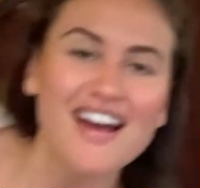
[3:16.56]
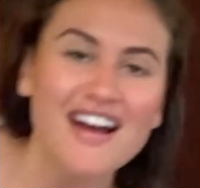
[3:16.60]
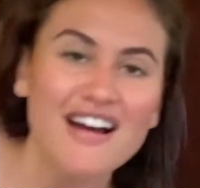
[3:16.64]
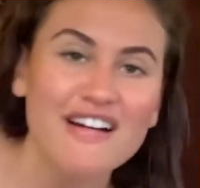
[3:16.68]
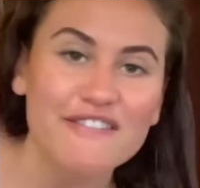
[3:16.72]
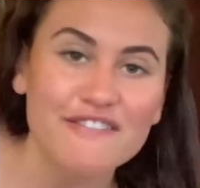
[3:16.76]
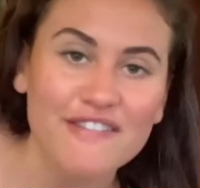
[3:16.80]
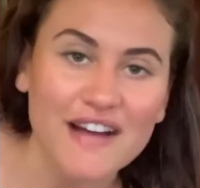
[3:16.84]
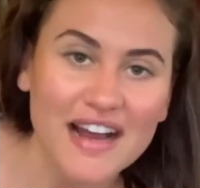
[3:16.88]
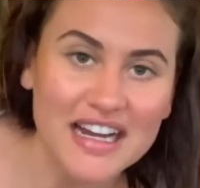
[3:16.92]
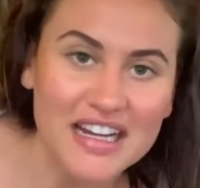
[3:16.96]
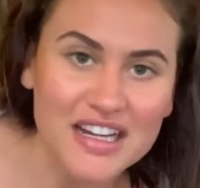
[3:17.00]

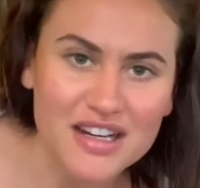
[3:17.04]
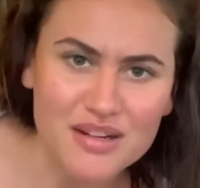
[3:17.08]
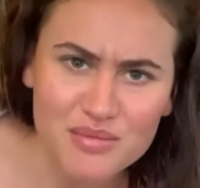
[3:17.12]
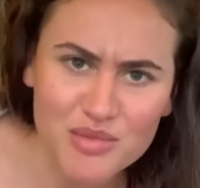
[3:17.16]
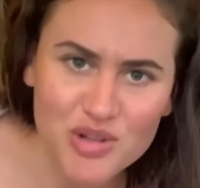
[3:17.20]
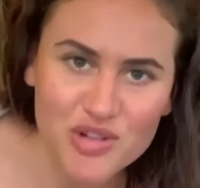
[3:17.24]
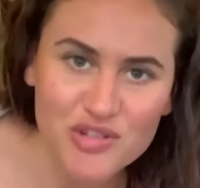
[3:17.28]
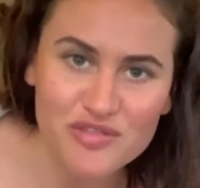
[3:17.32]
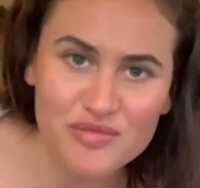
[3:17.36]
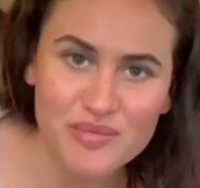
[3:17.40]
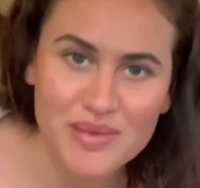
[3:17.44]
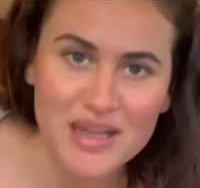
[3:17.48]
Find a
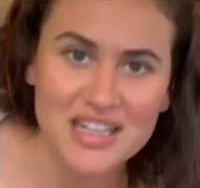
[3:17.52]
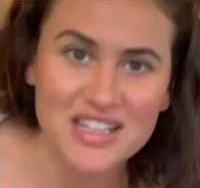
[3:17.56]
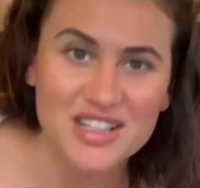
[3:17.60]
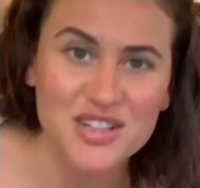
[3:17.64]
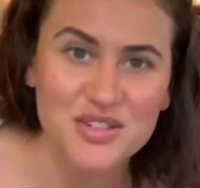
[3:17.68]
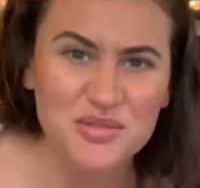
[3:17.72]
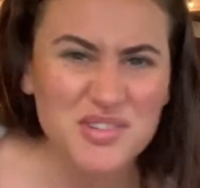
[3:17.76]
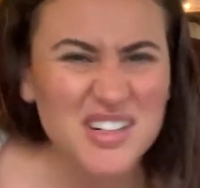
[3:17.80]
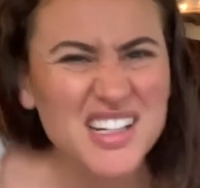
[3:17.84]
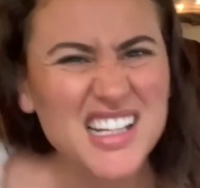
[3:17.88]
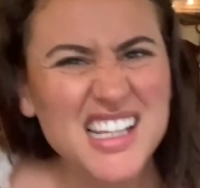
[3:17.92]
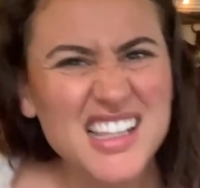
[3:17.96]
movement
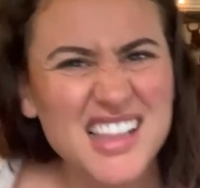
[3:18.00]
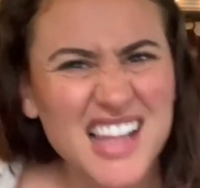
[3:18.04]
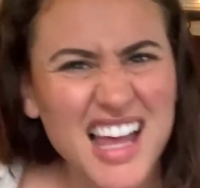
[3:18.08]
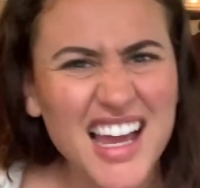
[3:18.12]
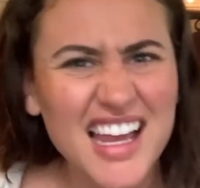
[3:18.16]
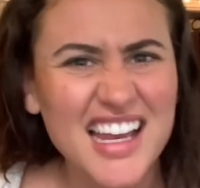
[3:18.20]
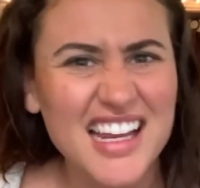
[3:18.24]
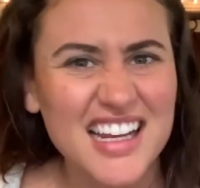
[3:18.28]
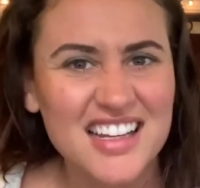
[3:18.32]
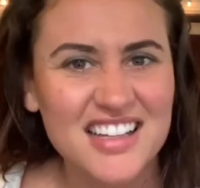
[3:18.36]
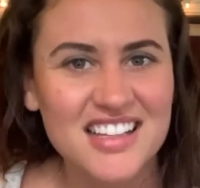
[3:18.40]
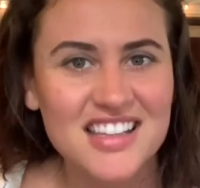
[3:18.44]
you really
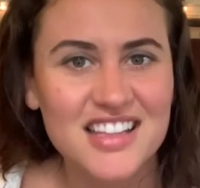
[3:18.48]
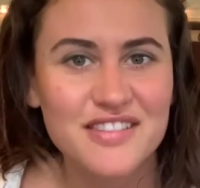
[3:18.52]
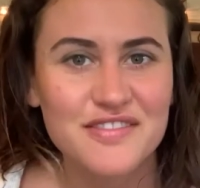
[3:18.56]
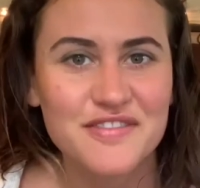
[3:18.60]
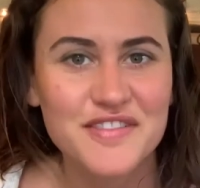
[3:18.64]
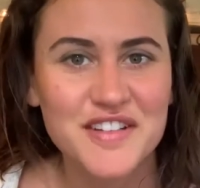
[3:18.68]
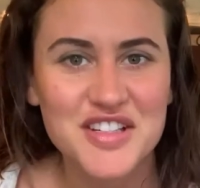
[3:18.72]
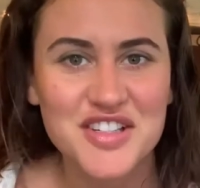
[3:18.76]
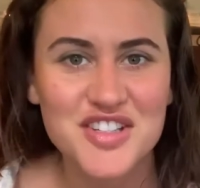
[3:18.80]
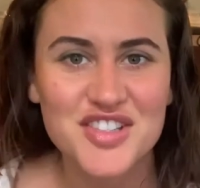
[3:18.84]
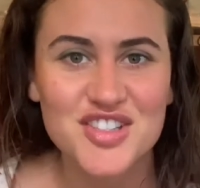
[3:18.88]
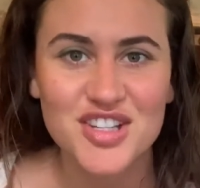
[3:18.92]
like that
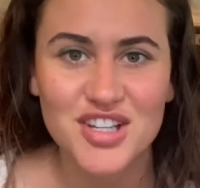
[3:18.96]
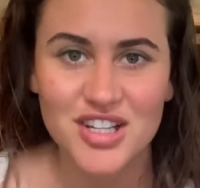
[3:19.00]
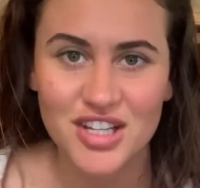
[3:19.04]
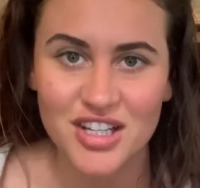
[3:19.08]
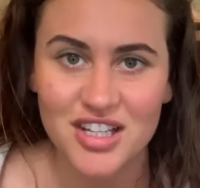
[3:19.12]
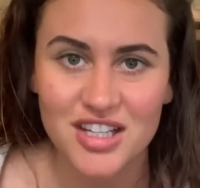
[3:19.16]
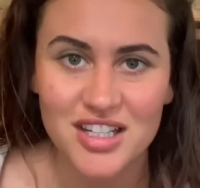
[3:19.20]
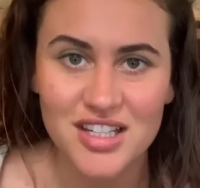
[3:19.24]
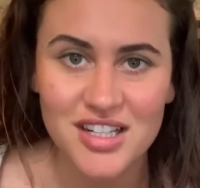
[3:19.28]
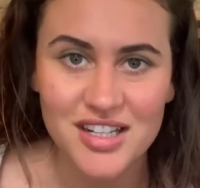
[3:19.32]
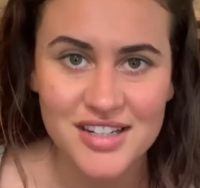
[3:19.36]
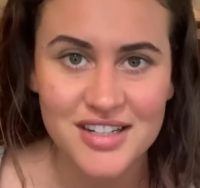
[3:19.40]
feels
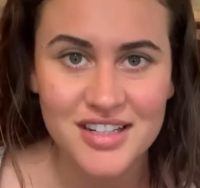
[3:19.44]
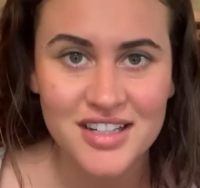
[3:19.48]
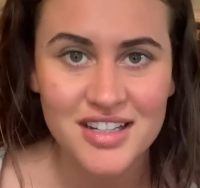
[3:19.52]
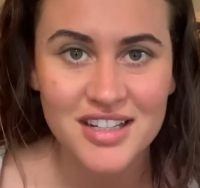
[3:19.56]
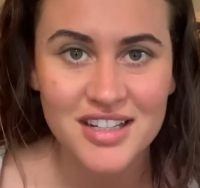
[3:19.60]
good.